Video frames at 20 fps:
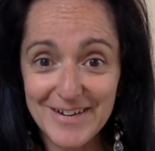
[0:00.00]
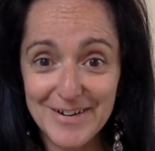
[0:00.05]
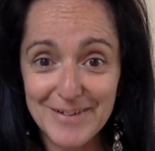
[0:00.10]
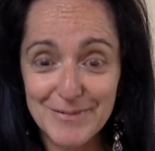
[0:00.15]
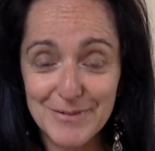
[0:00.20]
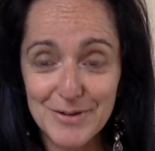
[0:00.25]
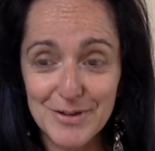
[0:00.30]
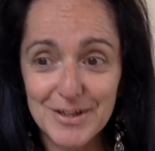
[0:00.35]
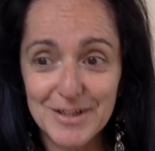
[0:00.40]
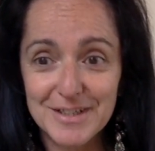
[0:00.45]

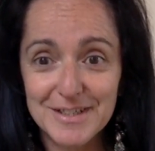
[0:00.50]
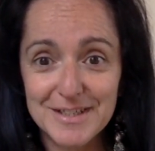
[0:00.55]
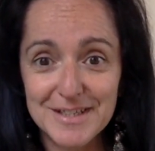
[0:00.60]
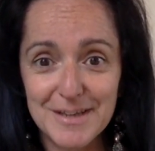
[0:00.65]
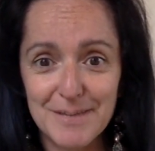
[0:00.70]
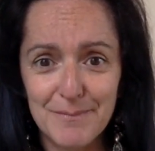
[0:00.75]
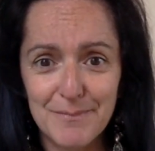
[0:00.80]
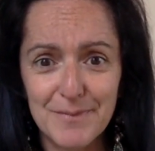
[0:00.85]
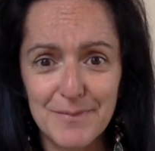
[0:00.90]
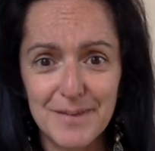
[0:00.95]
I've got
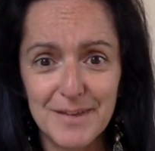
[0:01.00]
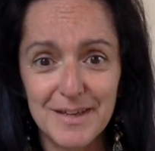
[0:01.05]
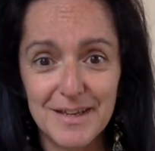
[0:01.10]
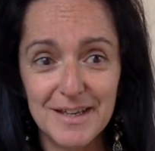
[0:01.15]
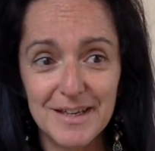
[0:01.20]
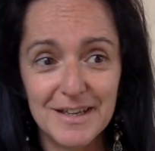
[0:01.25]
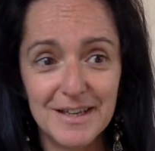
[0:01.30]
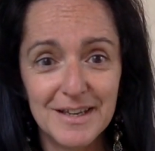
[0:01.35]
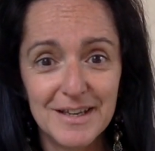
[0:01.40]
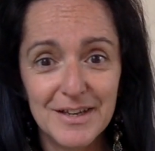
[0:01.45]

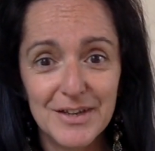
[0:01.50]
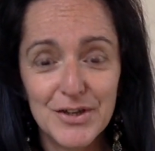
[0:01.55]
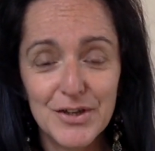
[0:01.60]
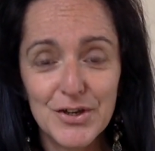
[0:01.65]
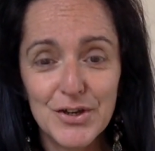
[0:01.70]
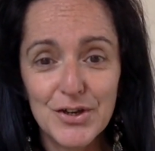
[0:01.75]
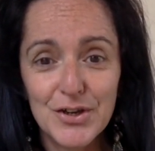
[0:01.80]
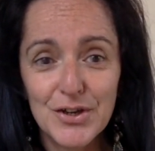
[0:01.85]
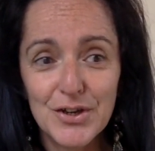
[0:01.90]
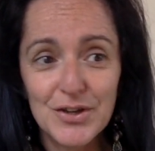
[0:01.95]
something
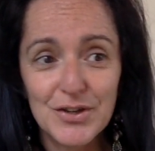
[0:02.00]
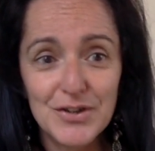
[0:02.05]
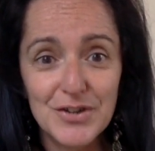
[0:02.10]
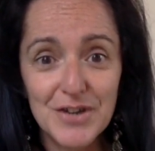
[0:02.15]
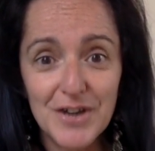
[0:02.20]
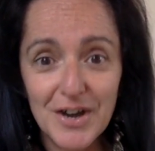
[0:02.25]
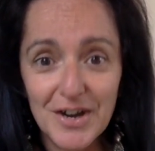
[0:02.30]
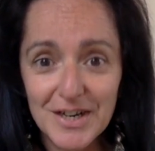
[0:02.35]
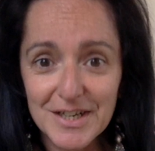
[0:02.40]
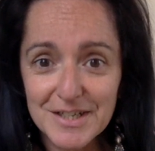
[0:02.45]

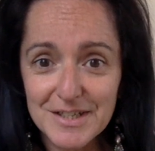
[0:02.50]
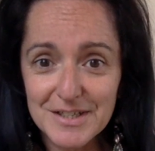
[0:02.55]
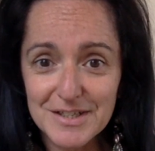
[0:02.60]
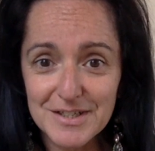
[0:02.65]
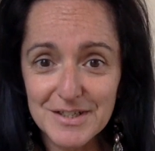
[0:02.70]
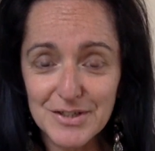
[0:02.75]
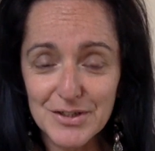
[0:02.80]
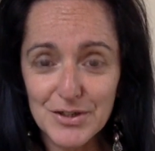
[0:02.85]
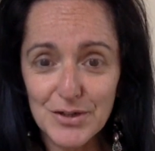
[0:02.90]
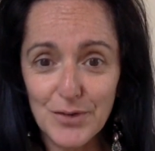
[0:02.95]

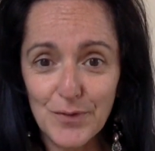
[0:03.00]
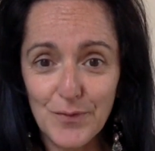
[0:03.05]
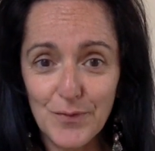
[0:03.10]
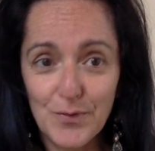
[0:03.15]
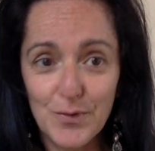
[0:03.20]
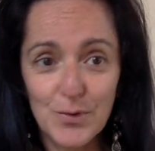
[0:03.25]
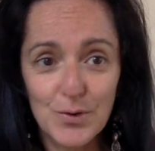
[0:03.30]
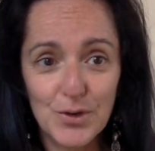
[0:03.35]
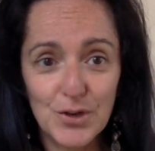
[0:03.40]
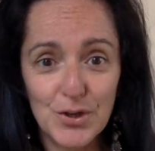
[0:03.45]
nice
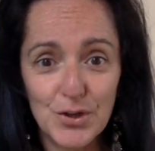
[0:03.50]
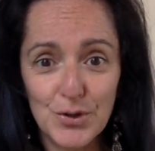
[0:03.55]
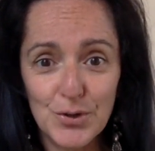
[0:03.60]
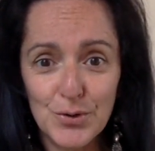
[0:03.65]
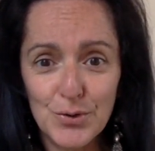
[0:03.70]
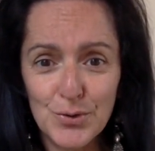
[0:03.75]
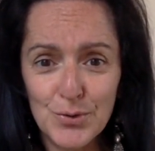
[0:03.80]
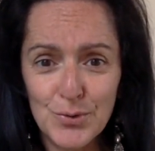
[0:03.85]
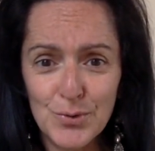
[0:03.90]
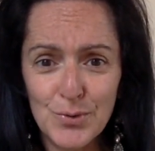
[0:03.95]
for
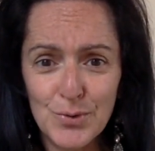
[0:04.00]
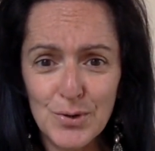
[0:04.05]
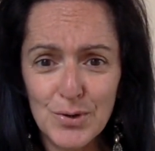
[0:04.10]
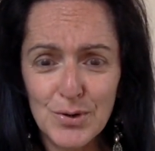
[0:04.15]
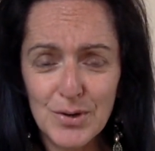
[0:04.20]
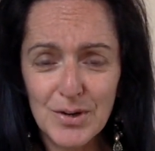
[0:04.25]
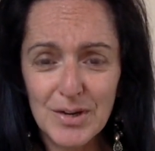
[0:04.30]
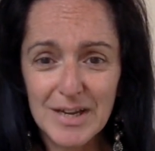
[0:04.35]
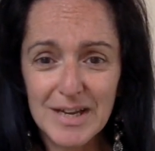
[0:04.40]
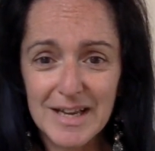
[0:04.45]
you
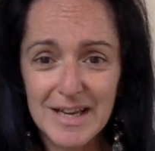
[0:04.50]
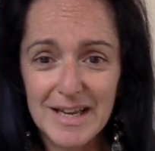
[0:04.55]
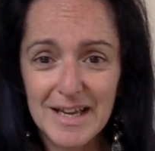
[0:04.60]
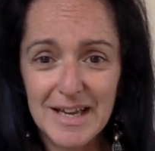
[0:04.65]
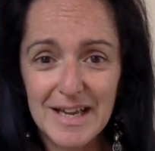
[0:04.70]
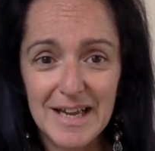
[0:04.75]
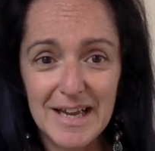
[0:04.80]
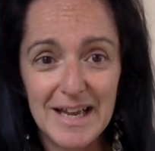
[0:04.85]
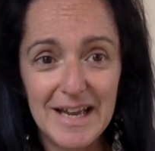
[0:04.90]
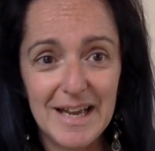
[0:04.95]

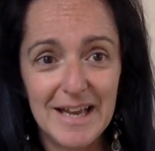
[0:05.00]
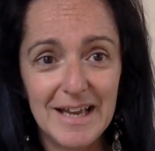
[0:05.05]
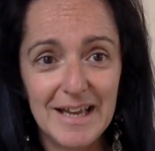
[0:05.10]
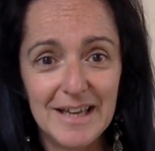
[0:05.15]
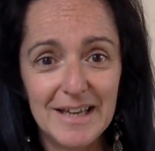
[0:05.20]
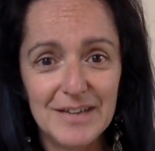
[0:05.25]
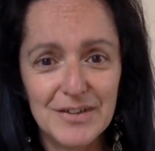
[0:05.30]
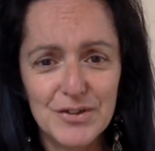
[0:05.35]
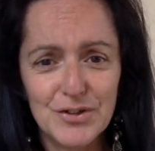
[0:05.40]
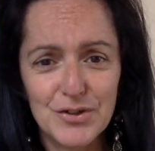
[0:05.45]

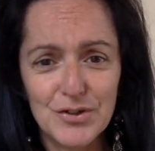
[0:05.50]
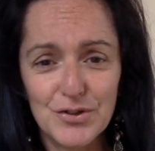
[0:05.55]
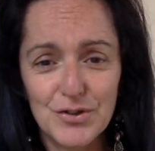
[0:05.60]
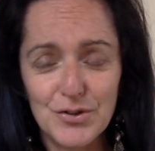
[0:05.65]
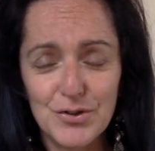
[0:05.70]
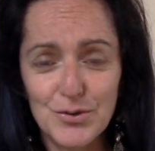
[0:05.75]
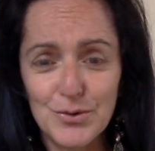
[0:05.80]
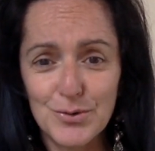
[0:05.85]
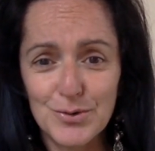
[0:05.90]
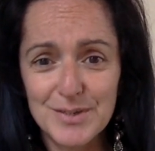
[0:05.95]
and
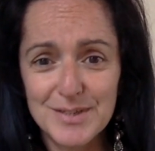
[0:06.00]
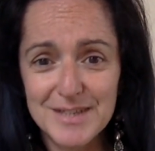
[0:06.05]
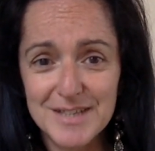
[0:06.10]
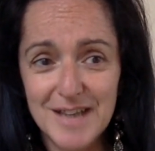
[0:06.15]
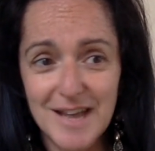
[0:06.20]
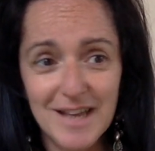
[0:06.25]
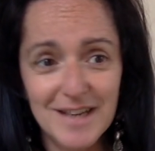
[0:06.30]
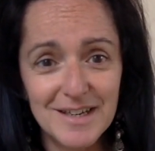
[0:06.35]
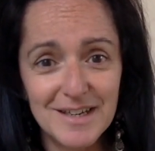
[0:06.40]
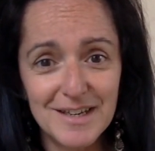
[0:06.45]
your
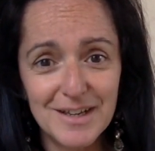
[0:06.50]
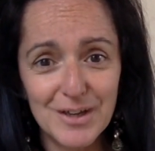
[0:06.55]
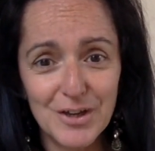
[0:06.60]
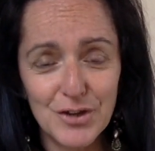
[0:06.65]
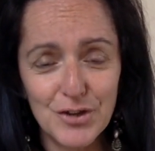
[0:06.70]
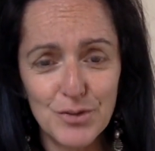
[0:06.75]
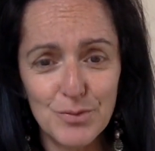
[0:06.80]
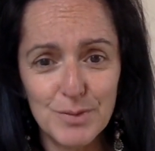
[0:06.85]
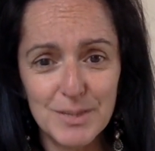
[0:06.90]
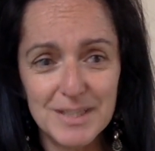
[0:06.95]
son.
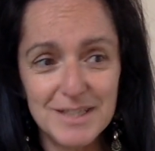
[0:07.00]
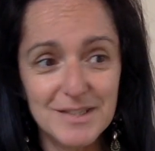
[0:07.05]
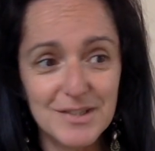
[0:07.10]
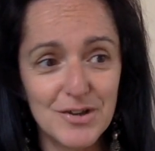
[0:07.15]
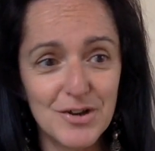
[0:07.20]
Can you please